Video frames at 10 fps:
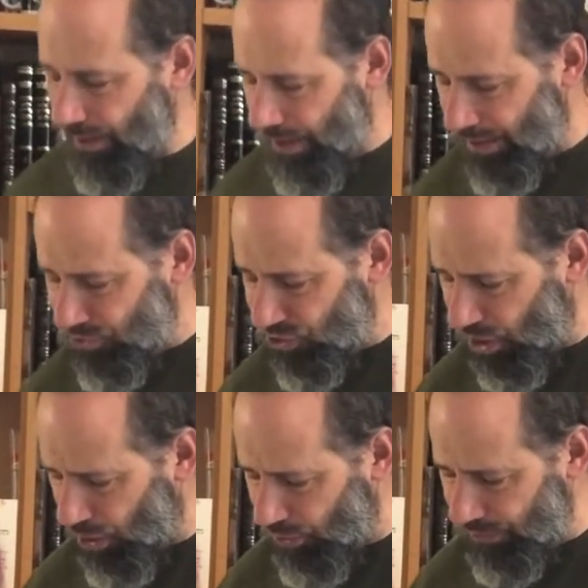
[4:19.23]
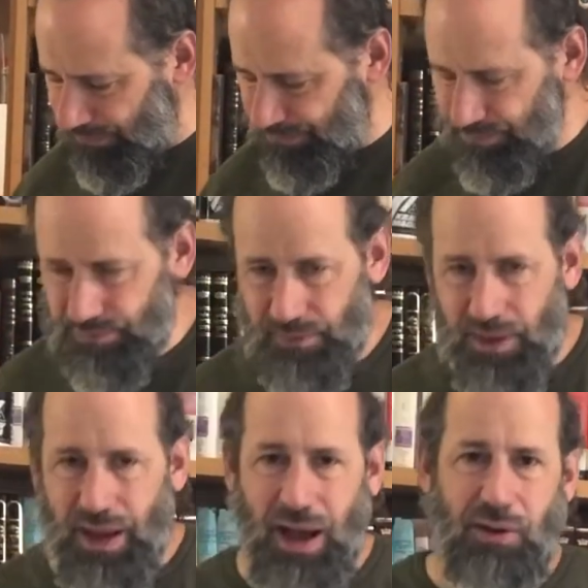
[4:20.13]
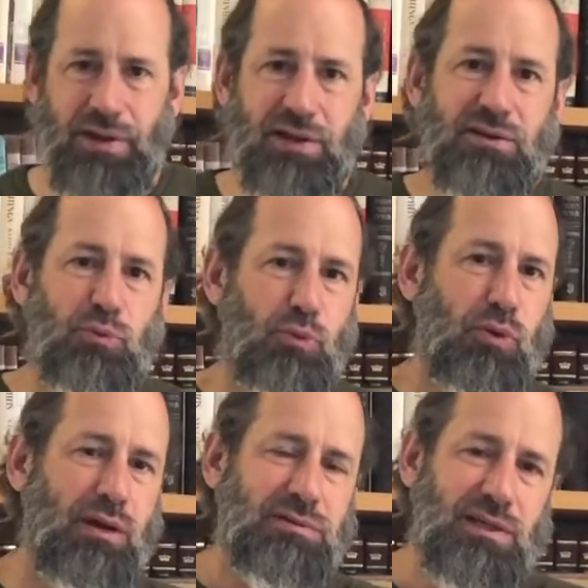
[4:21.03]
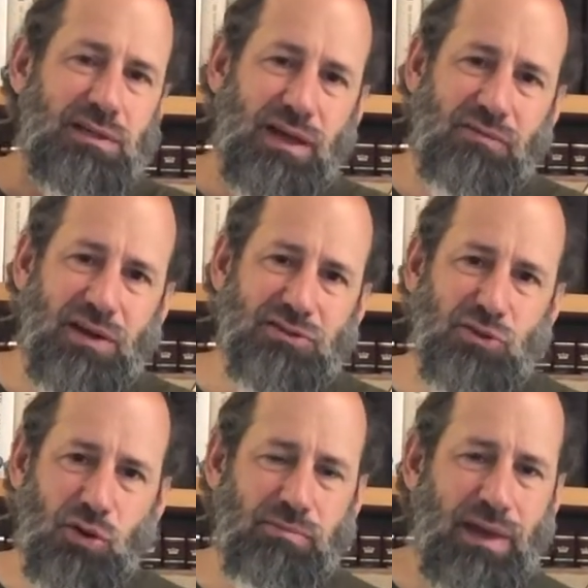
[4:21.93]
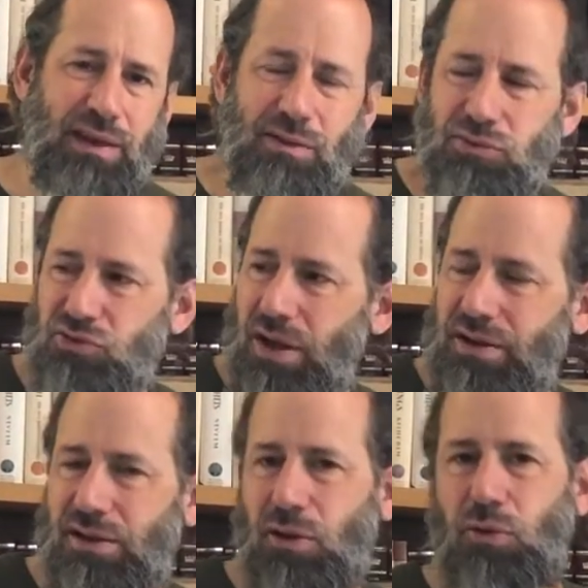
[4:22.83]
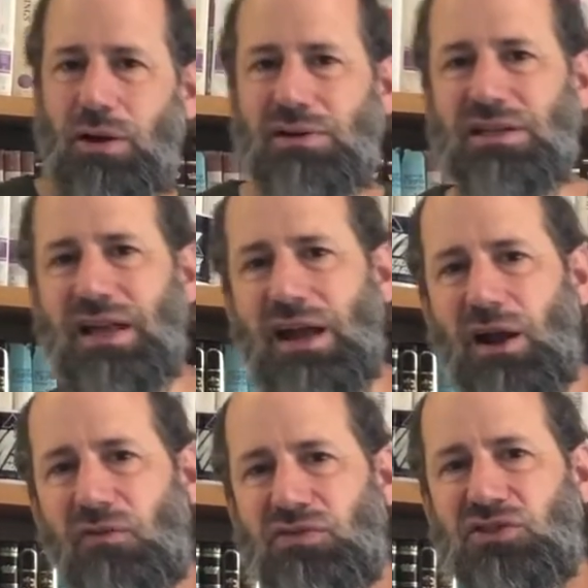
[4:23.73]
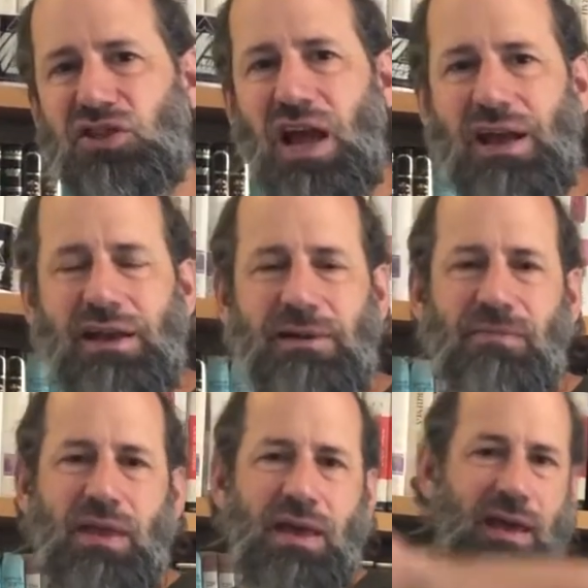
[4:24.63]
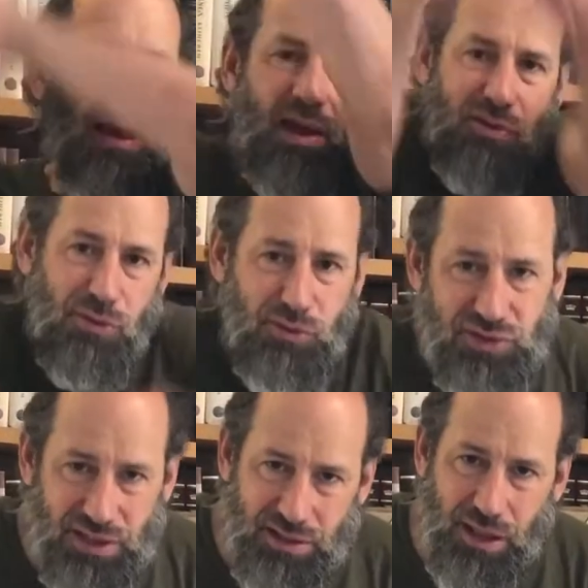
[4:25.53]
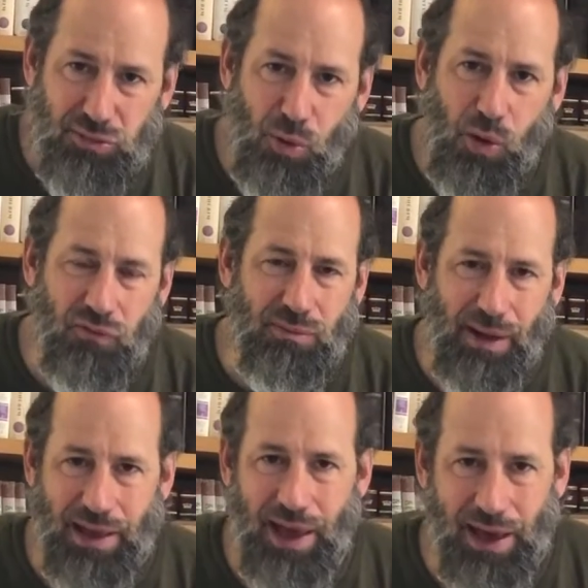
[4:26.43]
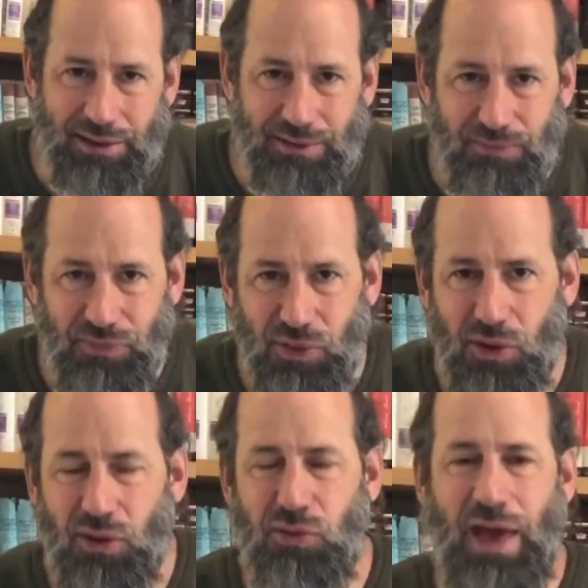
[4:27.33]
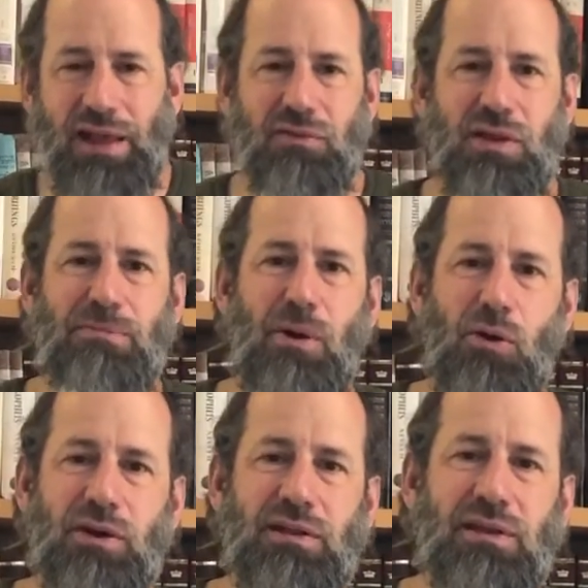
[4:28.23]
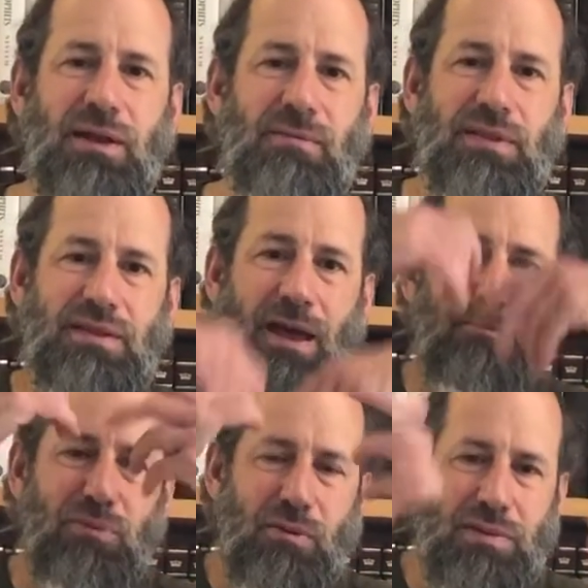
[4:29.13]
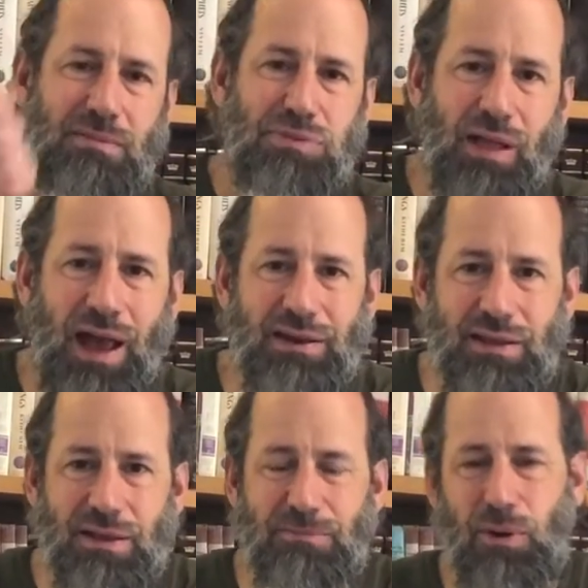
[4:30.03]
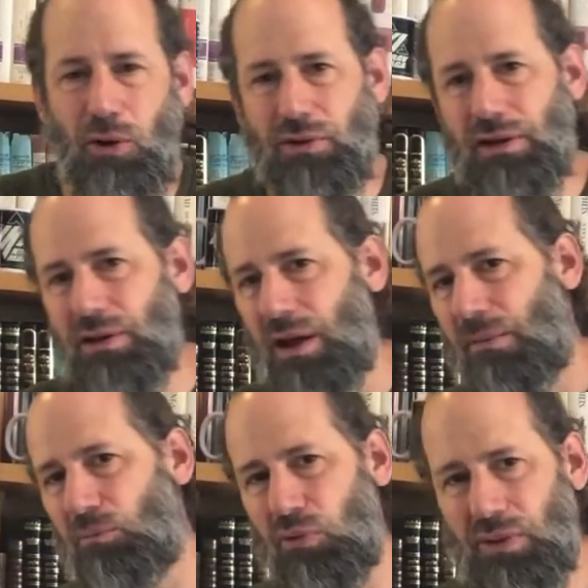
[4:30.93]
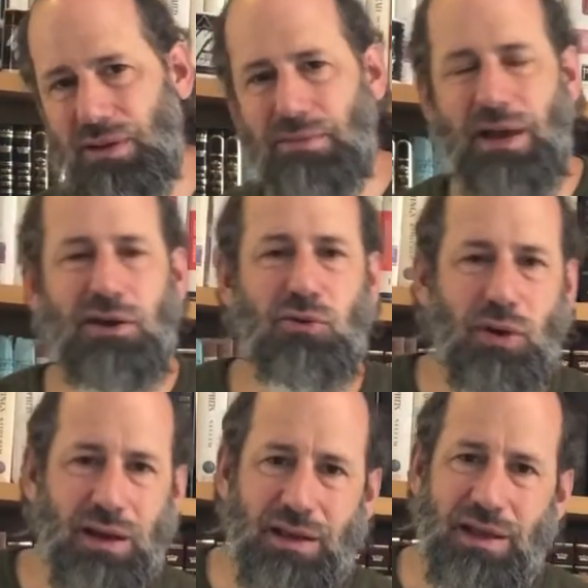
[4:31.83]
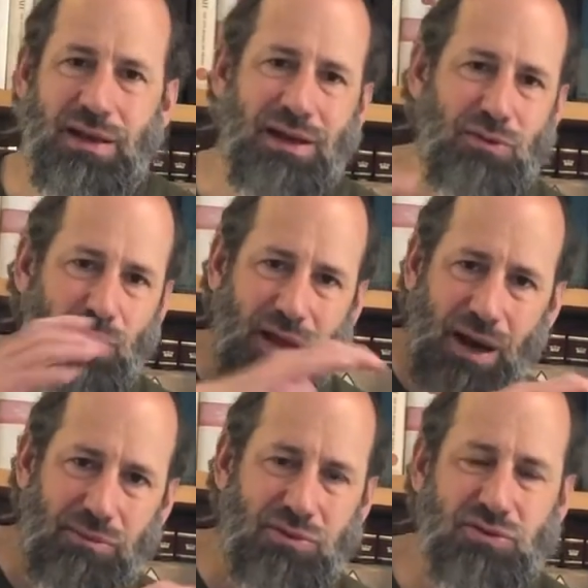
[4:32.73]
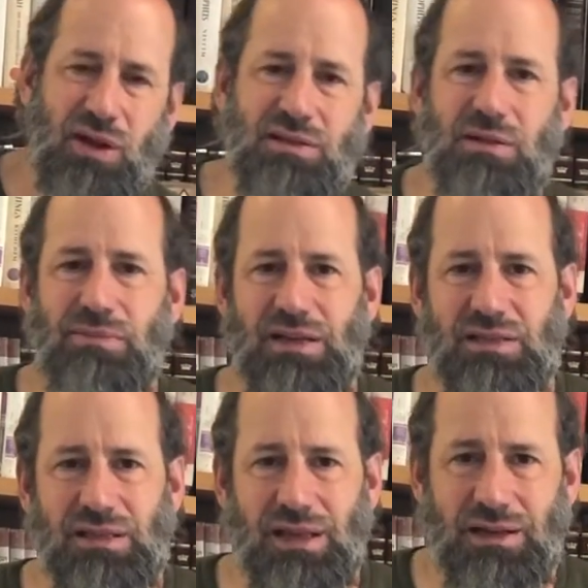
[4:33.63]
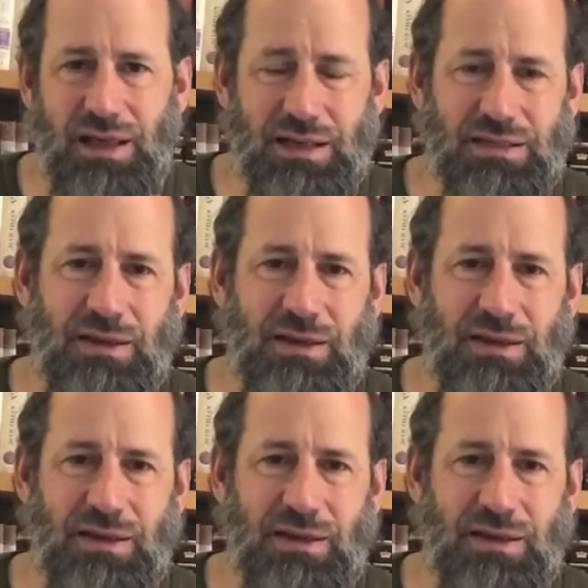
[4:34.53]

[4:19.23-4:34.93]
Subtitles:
and showed how he could quickly, even as an old man, he was trained, he could quickly take off his jacket and use it to throw over my head, the head of the opponent, temporarily blinding the opponent, pulling him in, doing a knee kick, doing elbow strikes and basic techniques.